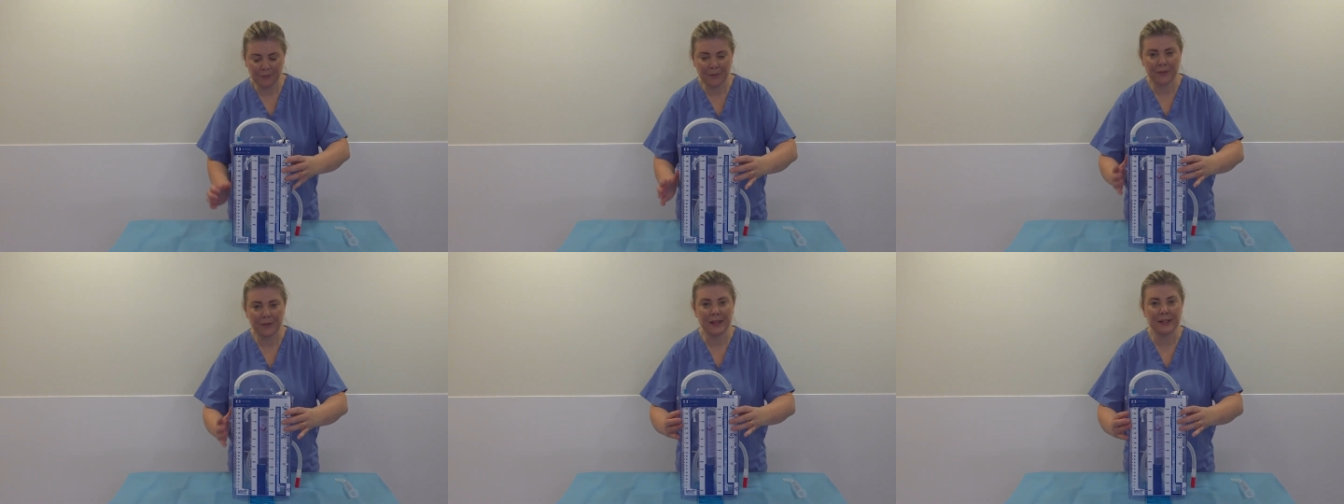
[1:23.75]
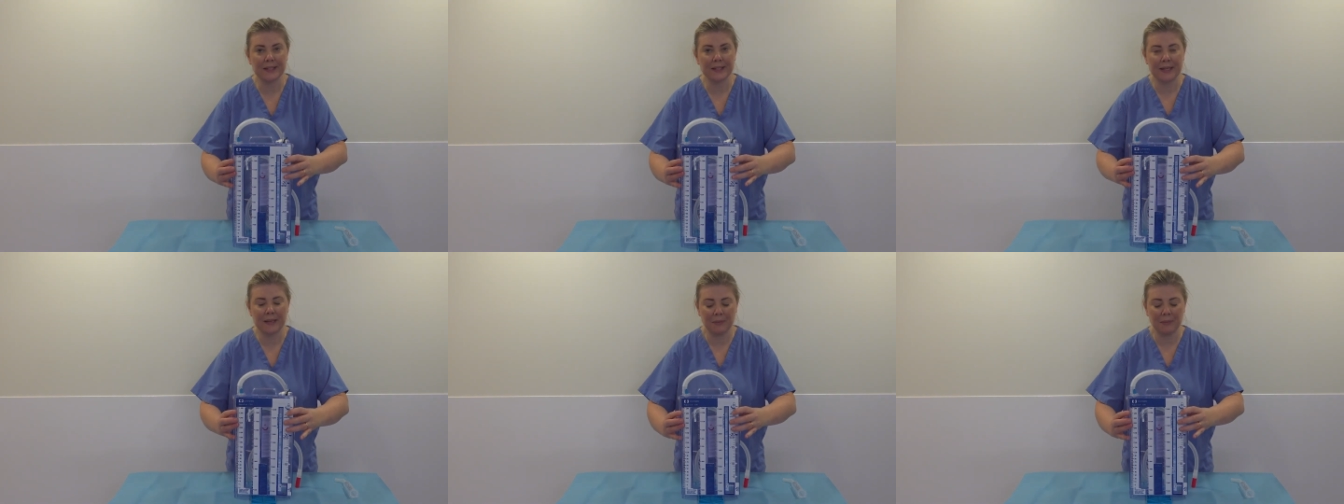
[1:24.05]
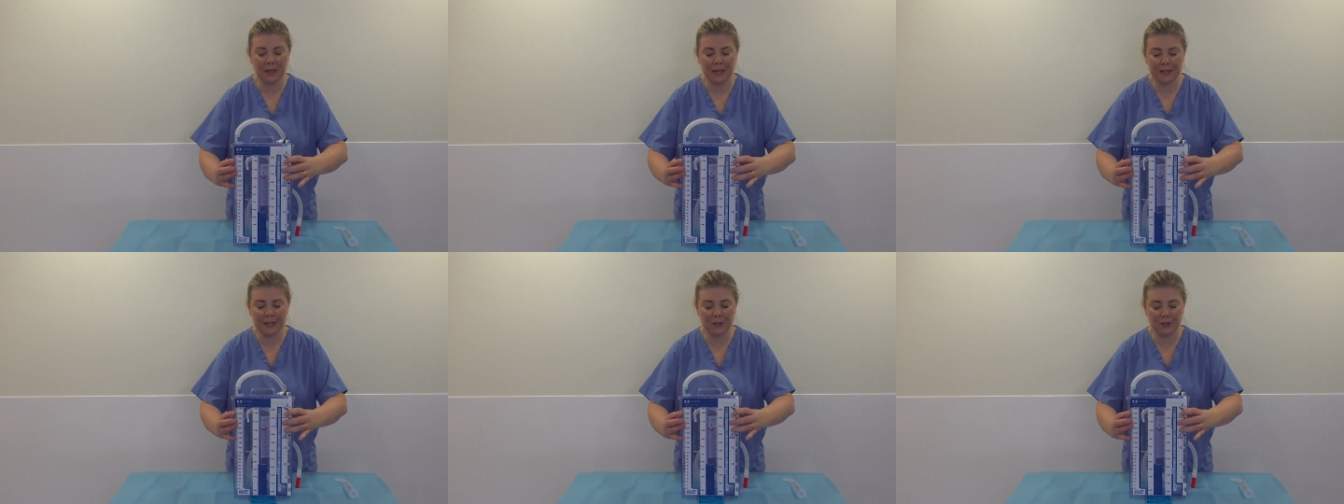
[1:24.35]
That
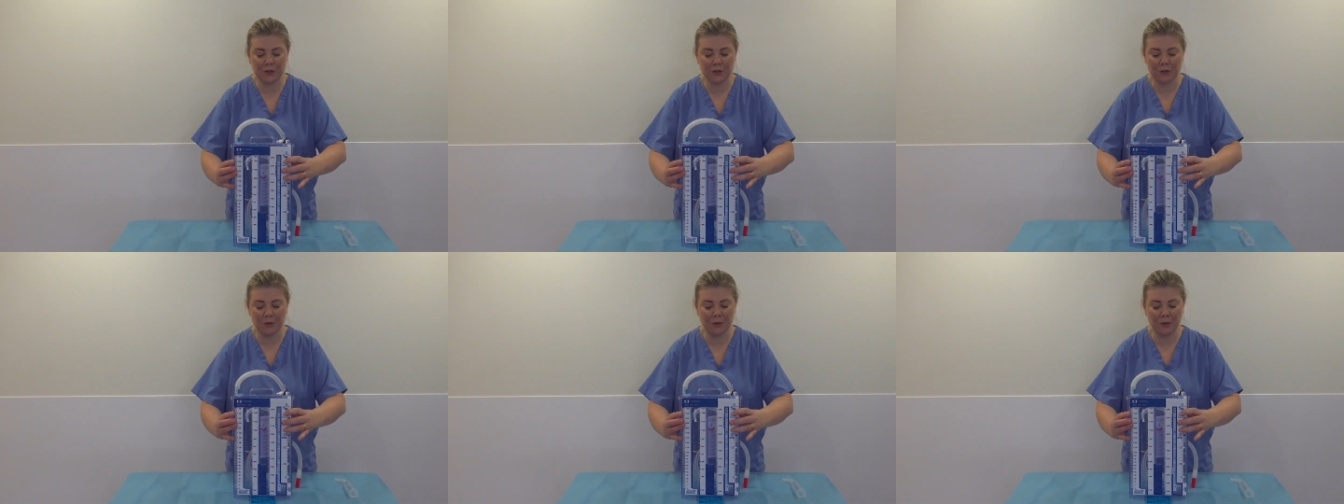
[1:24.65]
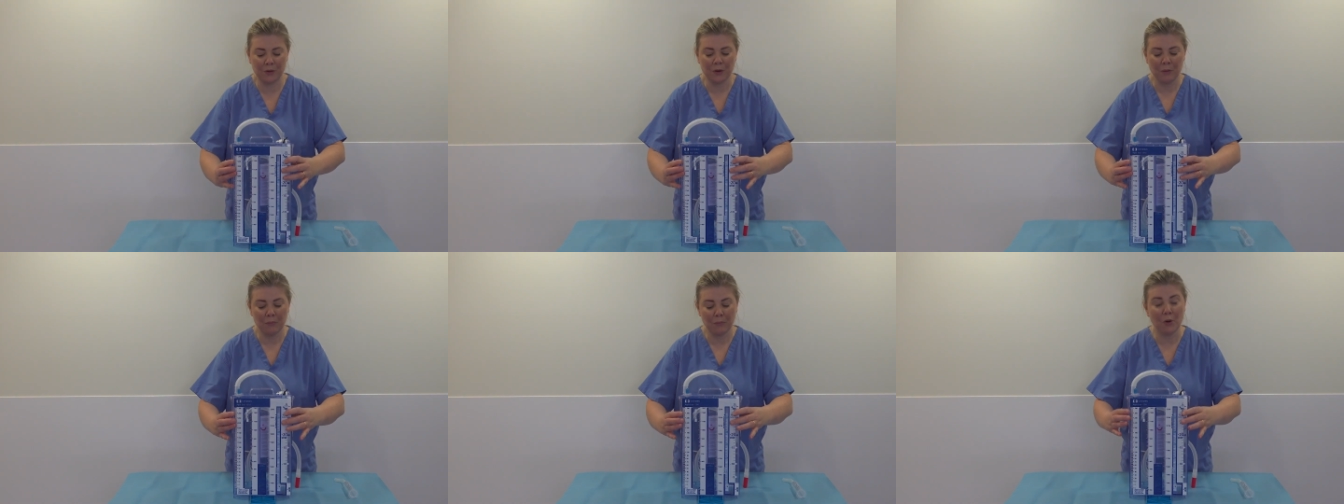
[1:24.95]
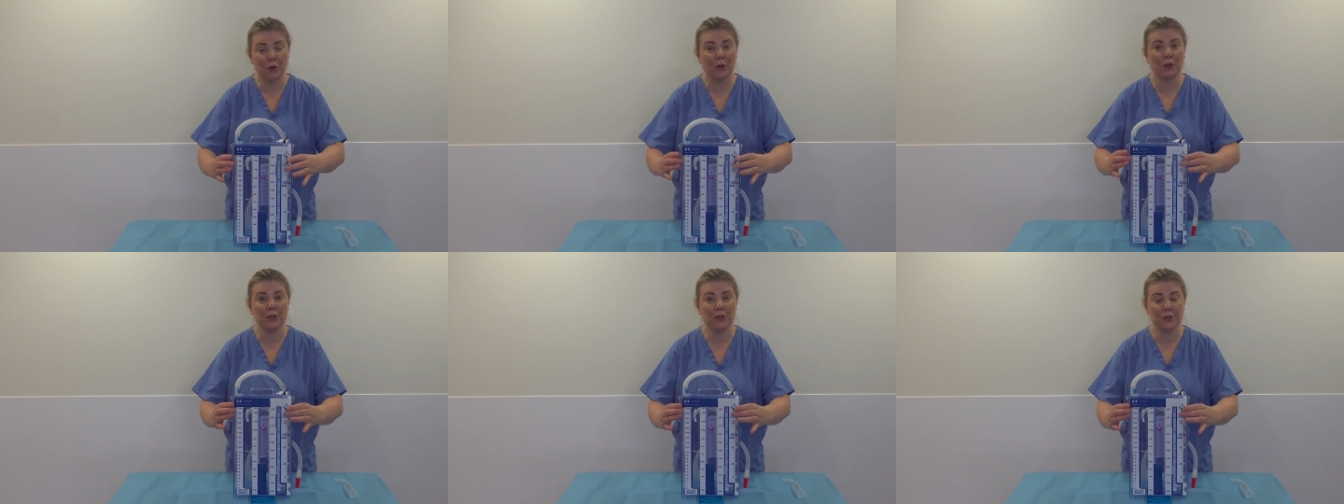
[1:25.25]
stabilises your
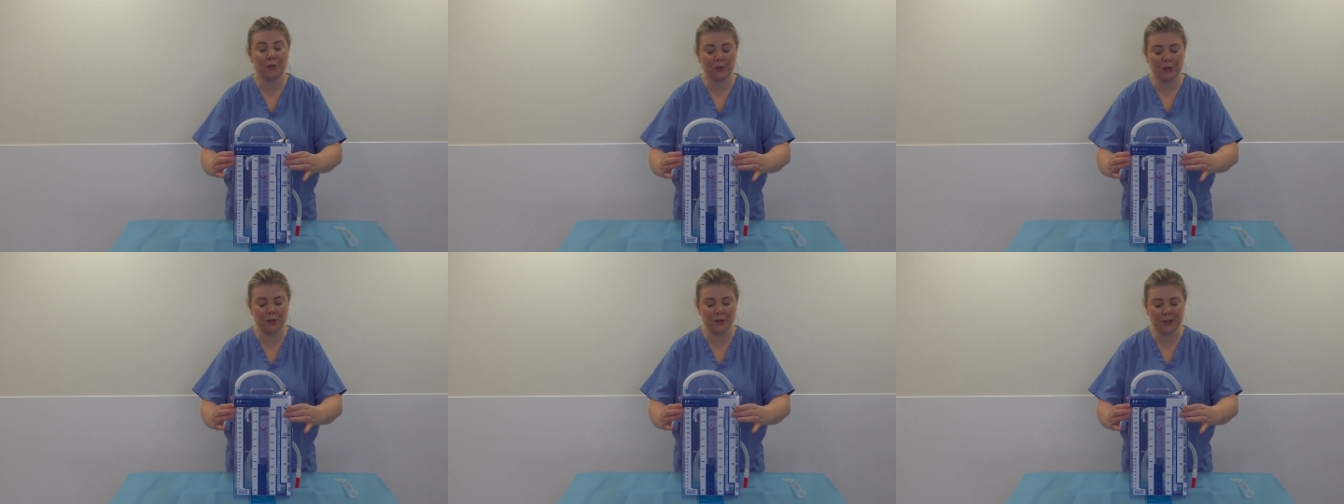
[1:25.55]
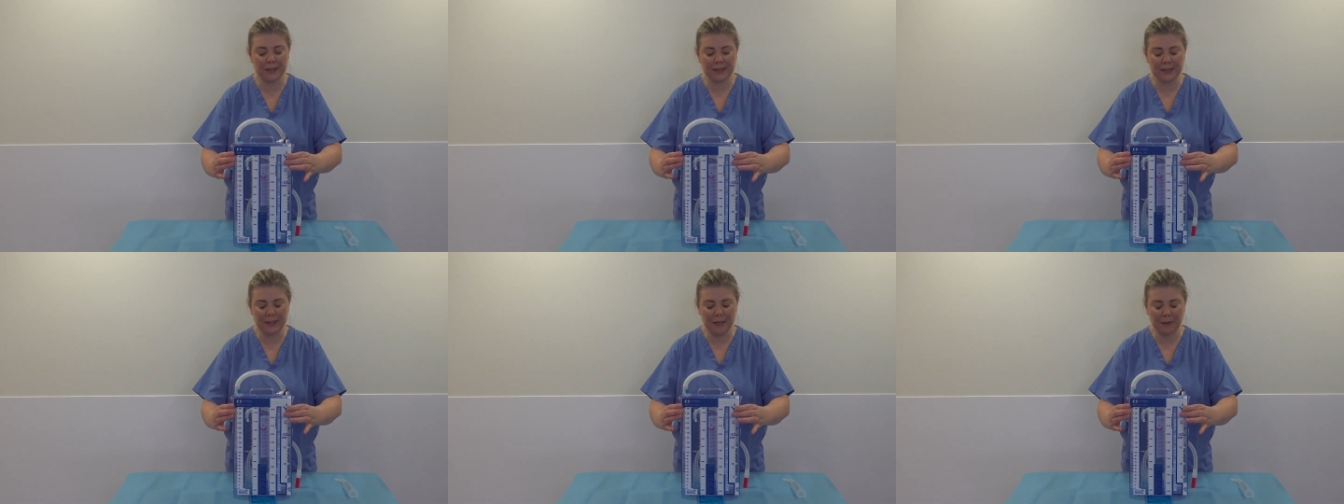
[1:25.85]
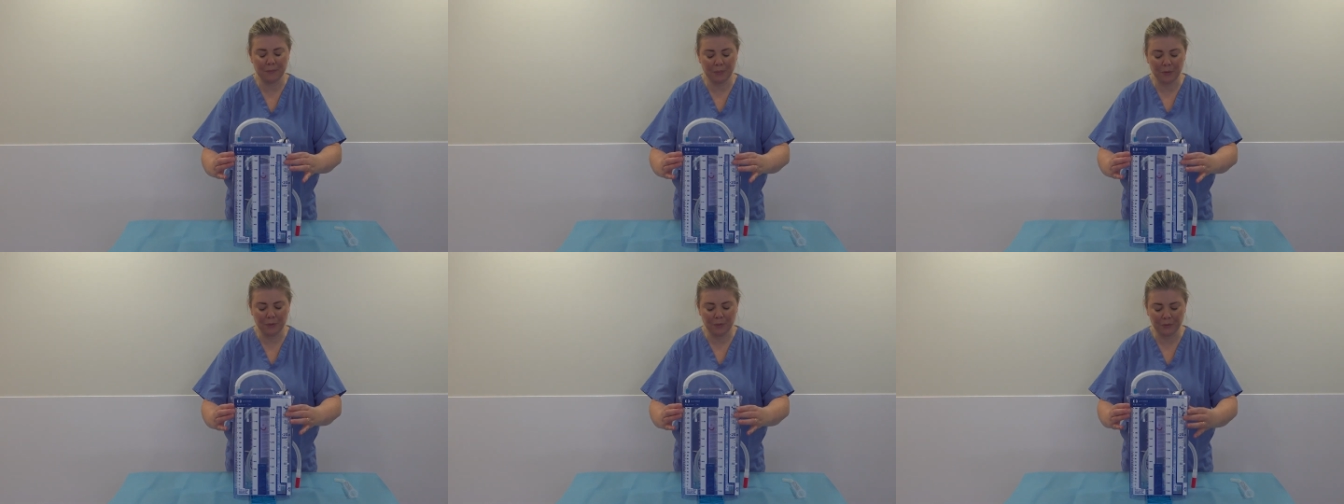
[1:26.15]
bottle so it doesn't
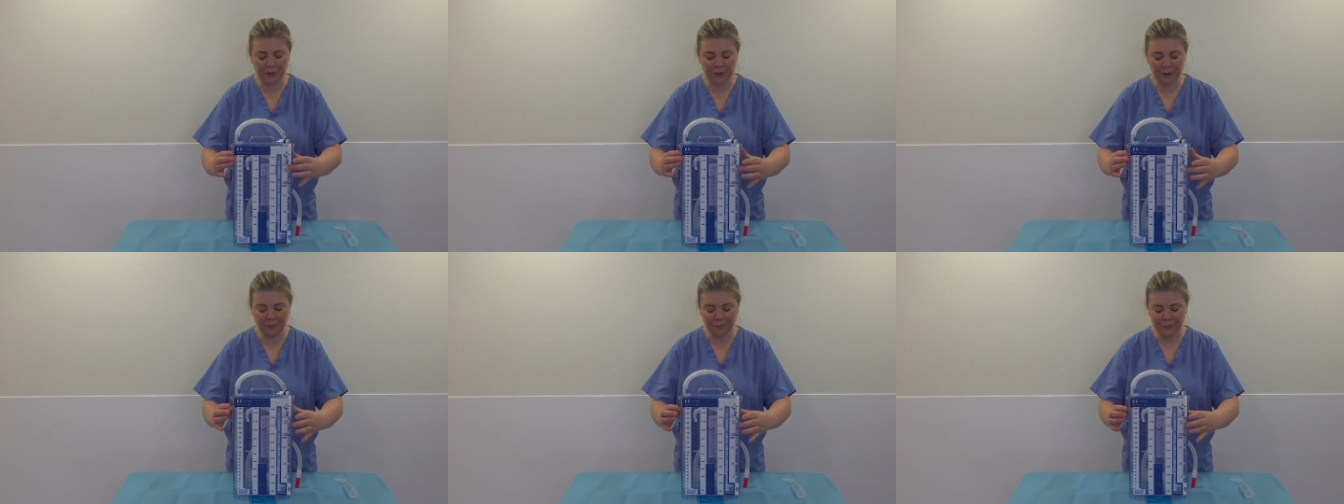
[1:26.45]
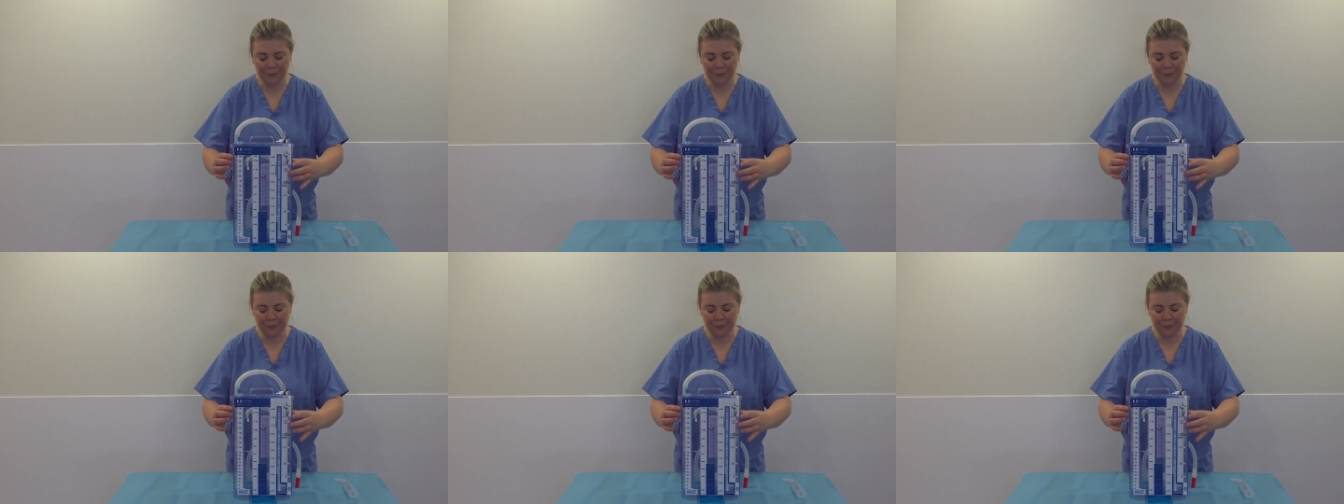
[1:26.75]
tip over.